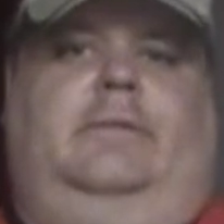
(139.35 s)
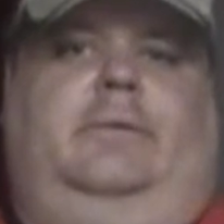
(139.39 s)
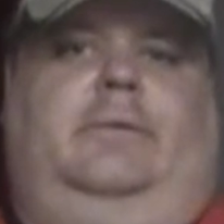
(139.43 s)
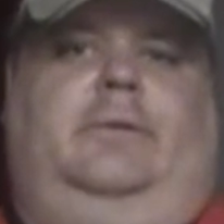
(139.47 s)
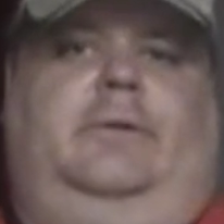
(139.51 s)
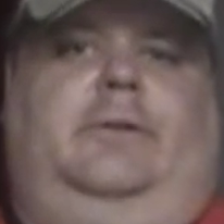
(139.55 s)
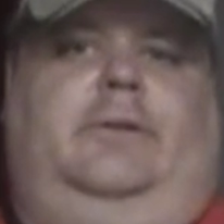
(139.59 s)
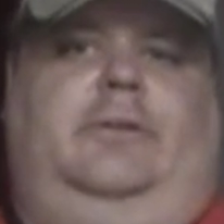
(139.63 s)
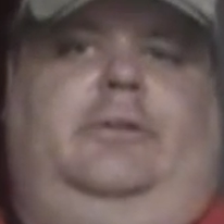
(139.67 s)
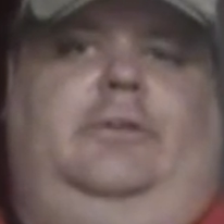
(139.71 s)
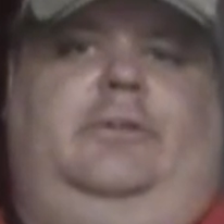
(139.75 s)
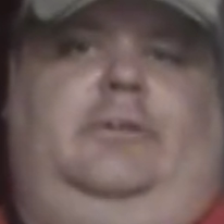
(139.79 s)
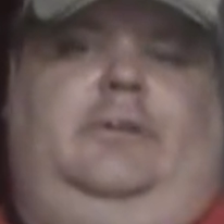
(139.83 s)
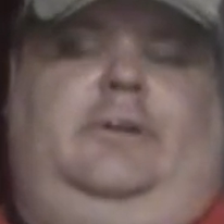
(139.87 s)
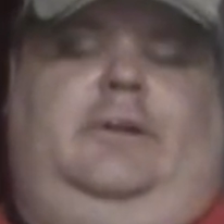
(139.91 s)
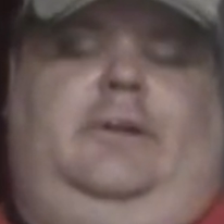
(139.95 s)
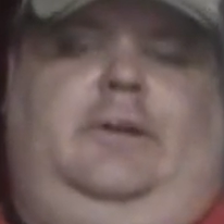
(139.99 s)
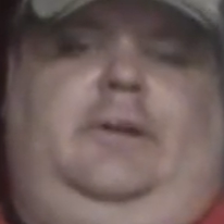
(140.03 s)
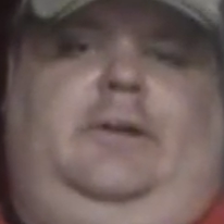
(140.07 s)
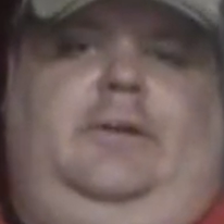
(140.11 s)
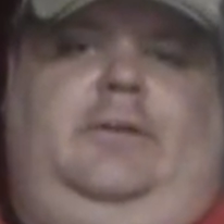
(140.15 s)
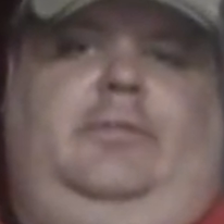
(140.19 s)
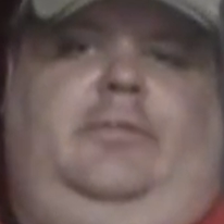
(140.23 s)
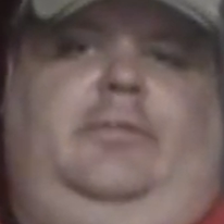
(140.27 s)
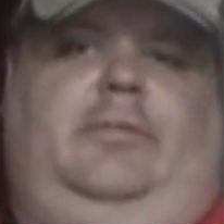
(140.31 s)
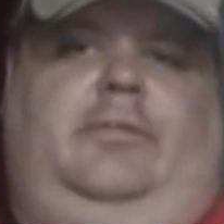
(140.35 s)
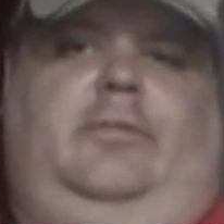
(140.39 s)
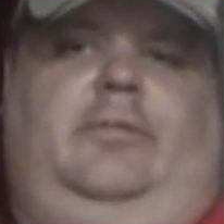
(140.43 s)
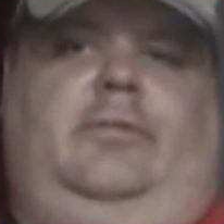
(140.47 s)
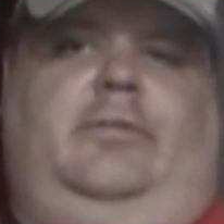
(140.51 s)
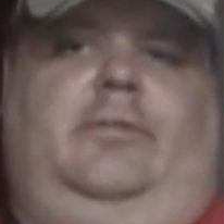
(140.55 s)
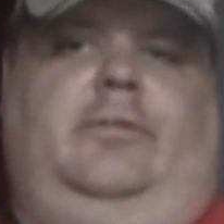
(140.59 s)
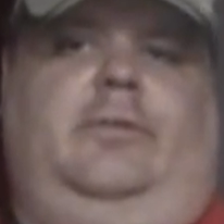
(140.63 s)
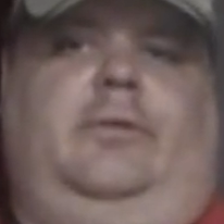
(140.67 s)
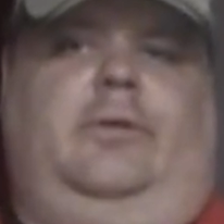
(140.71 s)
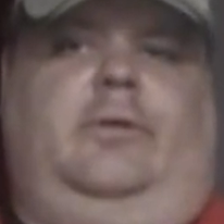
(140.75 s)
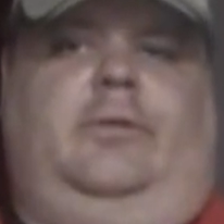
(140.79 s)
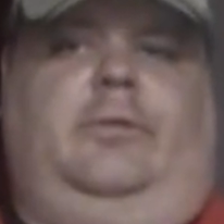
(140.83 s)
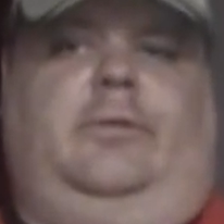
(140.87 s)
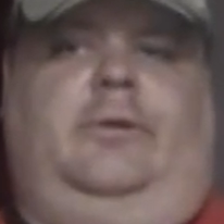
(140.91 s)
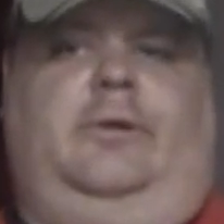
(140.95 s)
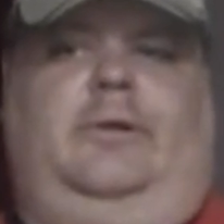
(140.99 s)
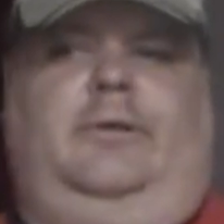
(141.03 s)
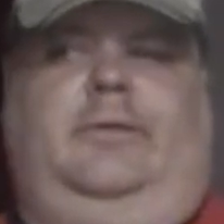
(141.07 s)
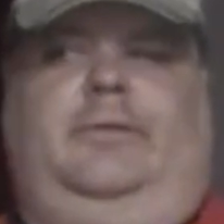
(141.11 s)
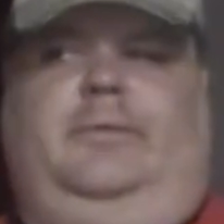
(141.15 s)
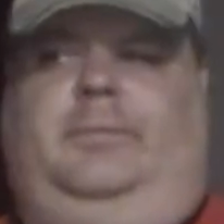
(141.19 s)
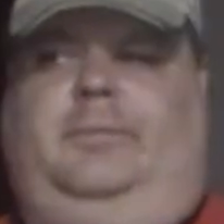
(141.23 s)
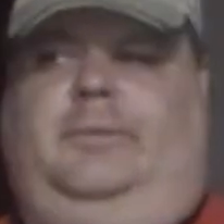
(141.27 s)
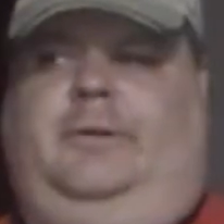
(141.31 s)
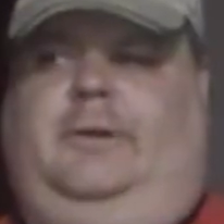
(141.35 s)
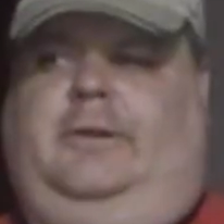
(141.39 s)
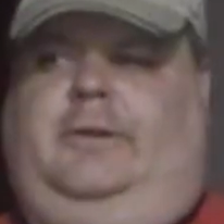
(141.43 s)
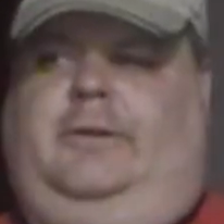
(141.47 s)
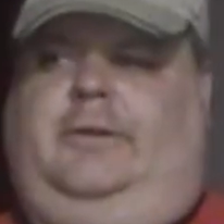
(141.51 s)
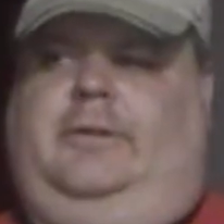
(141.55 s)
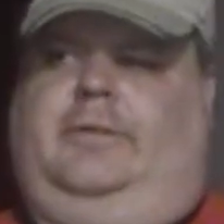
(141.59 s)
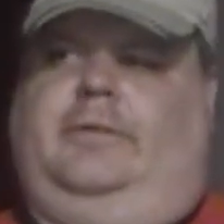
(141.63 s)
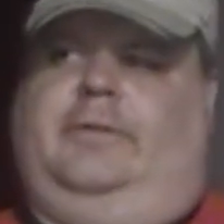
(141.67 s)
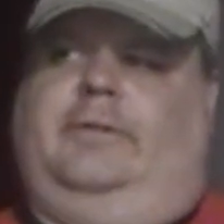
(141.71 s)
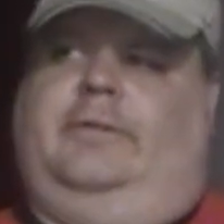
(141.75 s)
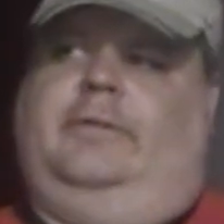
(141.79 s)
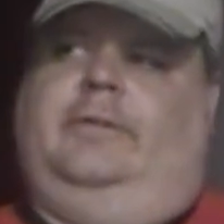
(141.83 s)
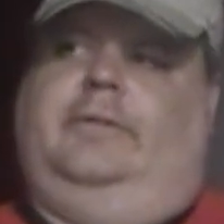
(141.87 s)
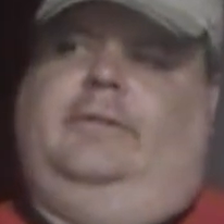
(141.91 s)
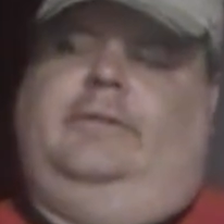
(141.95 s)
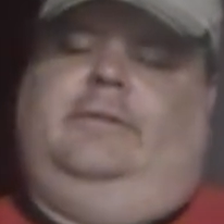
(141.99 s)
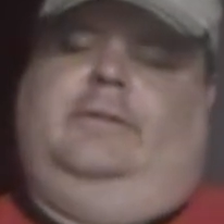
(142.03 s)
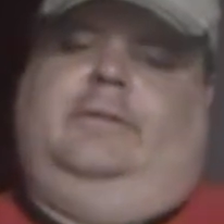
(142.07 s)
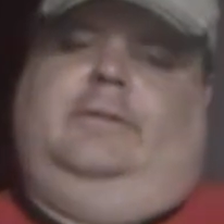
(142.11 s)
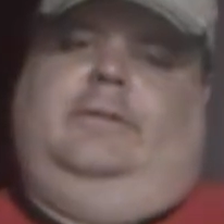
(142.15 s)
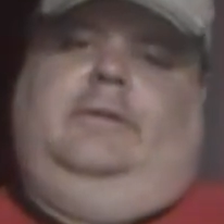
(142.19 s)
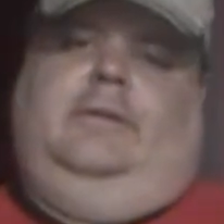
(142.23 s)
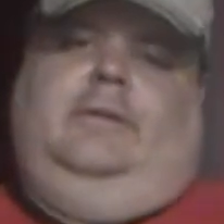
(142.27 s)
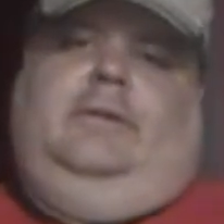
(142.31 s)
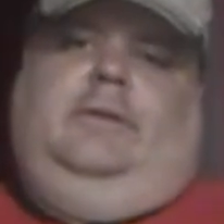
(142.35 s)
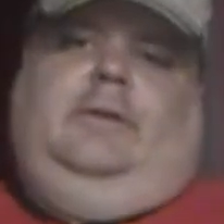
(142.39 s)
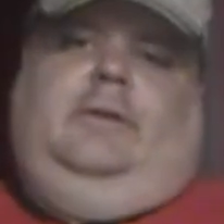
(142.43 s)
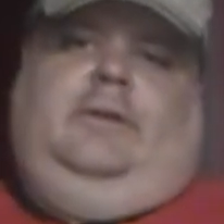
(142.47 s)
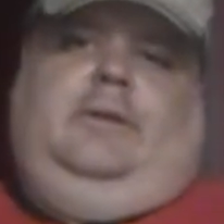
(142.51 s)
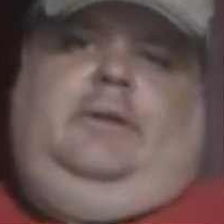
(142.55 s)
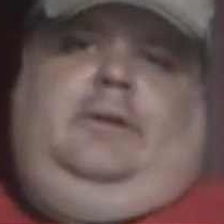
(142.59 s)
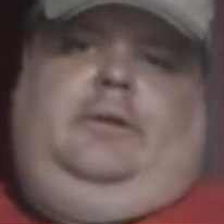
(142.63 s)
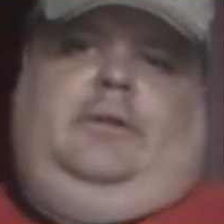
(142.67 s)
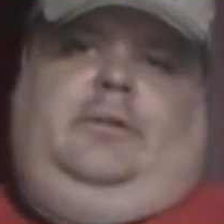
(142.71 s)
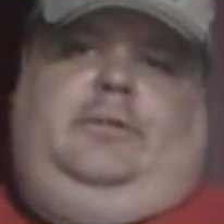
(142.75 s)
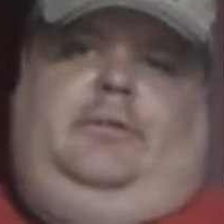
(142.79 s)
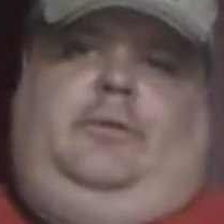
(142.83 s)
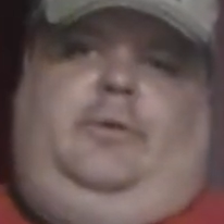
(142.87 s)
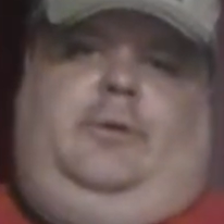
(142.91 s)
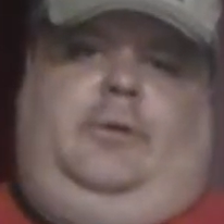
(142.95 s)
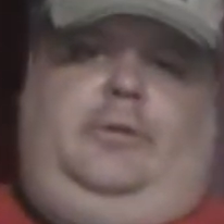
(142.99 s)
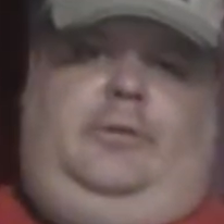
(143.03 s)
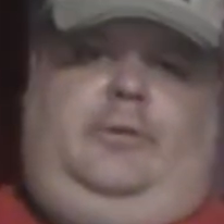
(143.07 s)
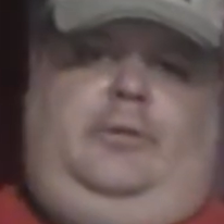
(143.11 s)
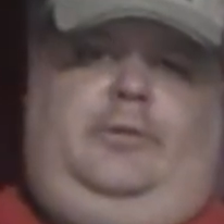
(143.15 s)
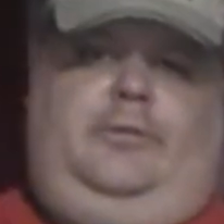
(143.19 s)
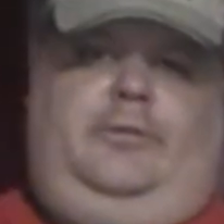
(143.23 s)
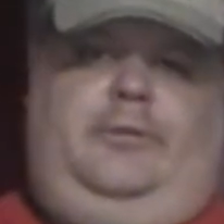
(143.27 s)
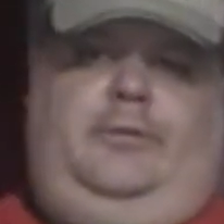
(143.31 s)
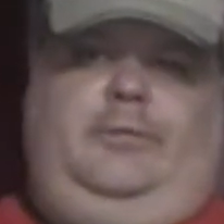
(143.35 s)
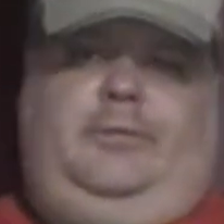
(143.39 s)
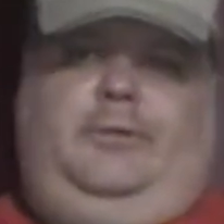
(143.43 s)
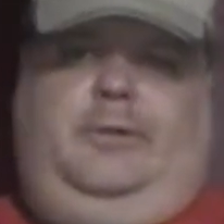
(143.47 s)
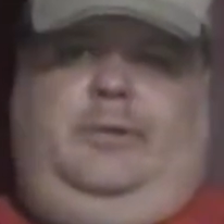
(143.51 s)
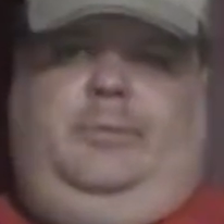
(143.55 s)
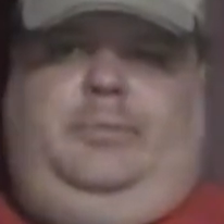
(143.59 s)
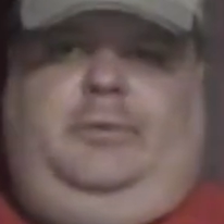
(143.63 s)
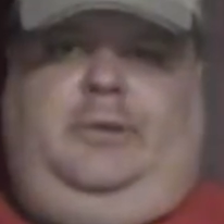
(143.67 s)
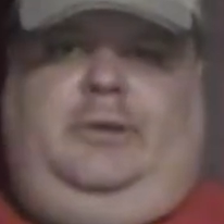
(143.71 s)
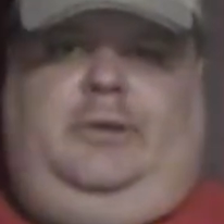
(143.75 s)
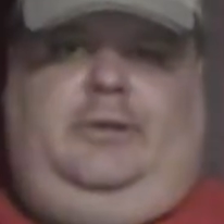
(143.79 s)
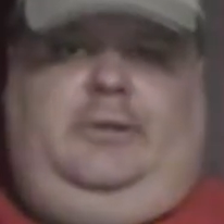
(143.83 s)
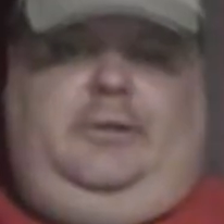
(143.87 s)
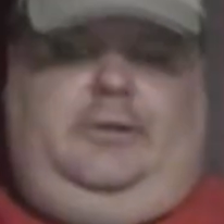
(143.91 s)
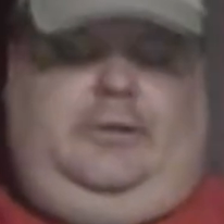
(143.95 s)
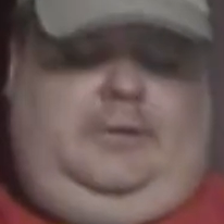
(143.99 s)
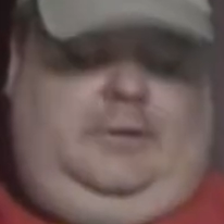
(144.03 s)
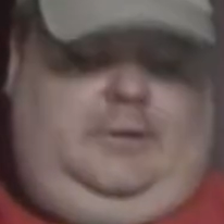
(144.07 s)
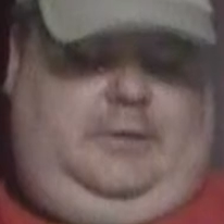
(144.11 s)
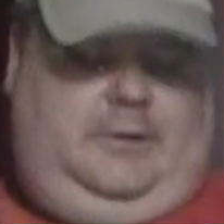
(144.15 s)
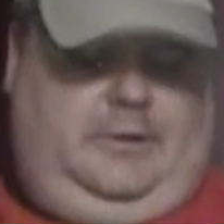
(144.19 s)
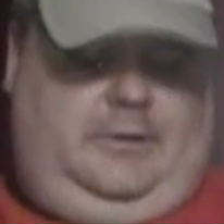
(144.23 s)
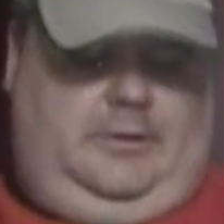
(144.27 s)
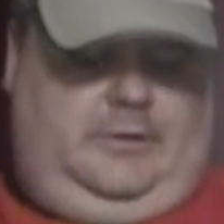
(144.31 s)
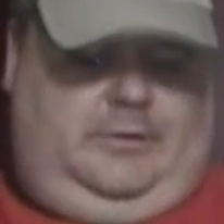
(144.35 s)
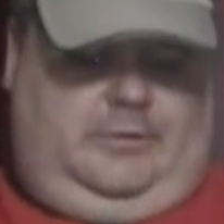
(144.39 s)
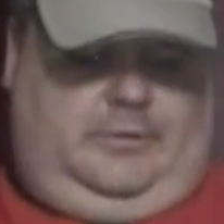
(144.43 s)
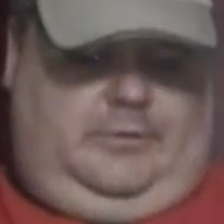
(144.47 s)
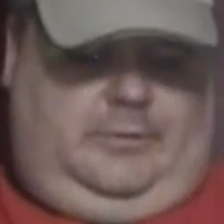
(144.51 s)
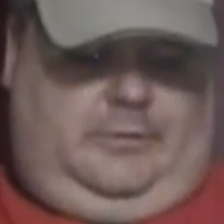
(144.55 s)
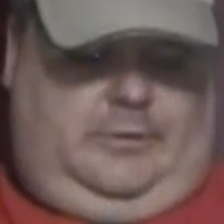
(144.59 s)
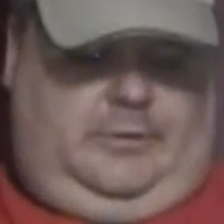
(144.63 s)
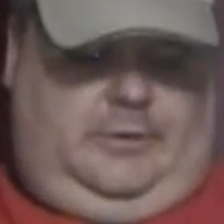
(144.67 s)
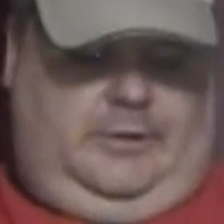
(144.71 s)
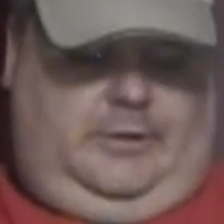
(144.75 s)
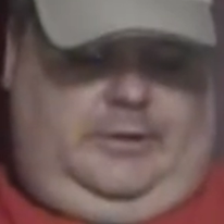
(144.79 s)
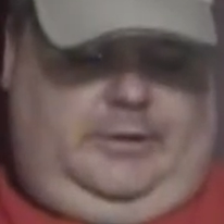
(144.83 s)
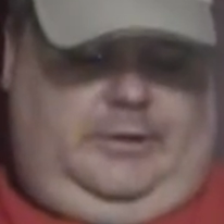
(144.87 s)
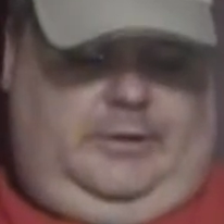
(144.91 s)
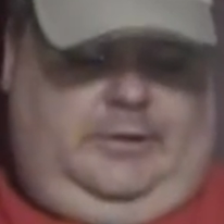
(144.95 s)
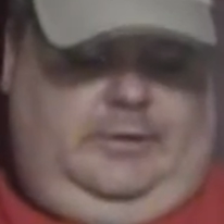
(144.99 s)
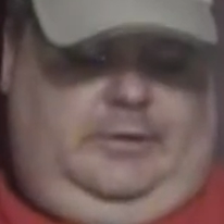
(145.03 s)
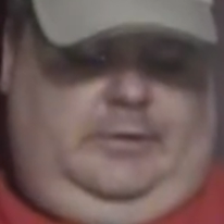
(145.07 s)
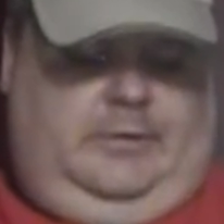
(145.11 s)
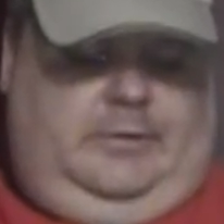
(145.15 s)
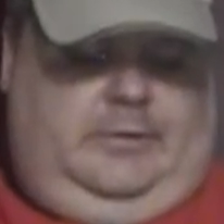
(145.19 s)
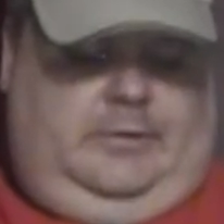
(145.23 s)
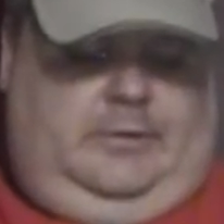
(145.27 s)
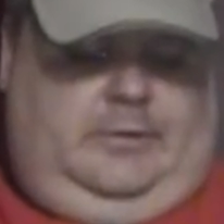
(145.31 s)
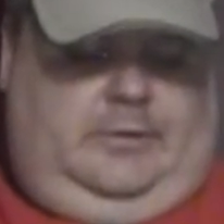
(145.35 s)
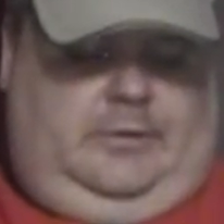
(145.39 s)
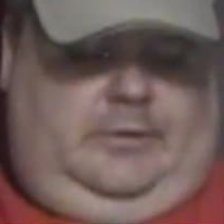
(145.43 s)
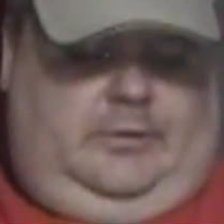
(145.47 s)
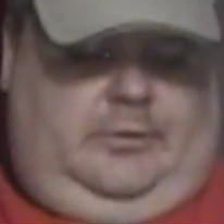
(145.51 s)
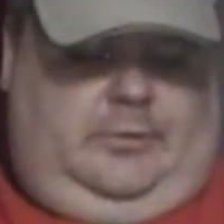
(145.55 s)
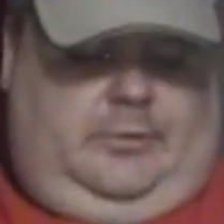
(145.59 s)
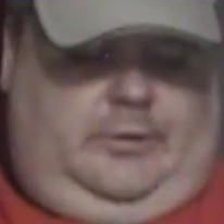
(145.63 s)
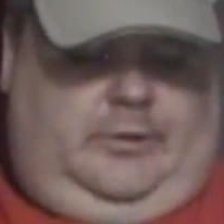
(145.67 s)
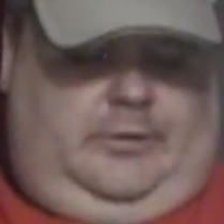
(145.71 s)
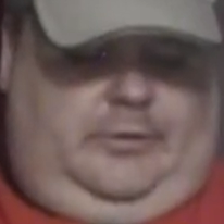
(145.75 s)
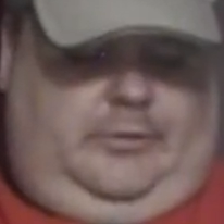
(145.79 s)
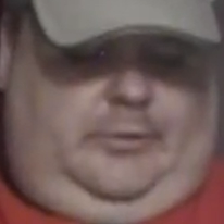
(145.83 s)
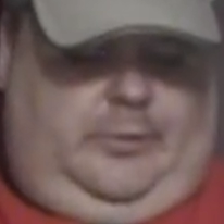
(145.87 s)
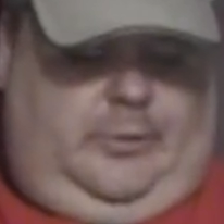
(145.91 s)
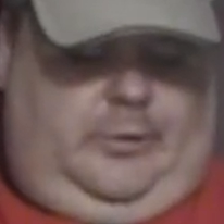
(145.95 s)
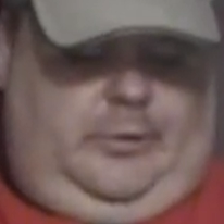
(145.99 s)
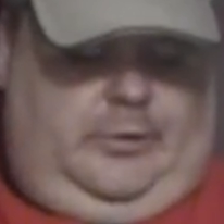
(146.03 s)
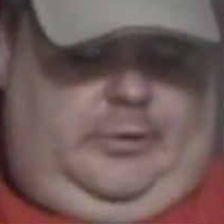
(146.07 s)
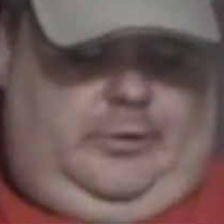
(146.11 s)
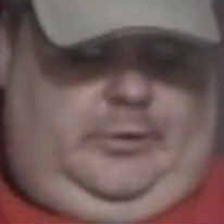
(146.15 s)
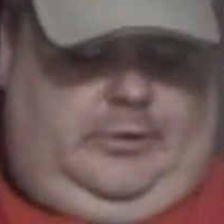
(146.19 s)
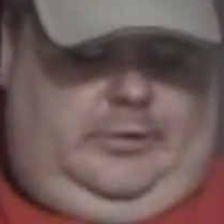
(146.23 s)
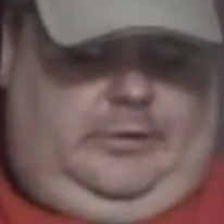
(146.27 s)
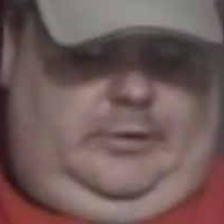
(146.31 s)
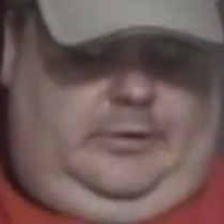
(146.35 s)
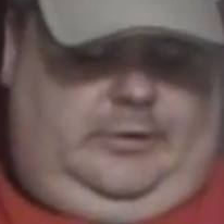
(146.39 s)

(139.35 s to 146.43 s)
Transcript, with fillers: was a fourth round pick, or I think it's a fourth or a fifth round pick in twenty twenty-four,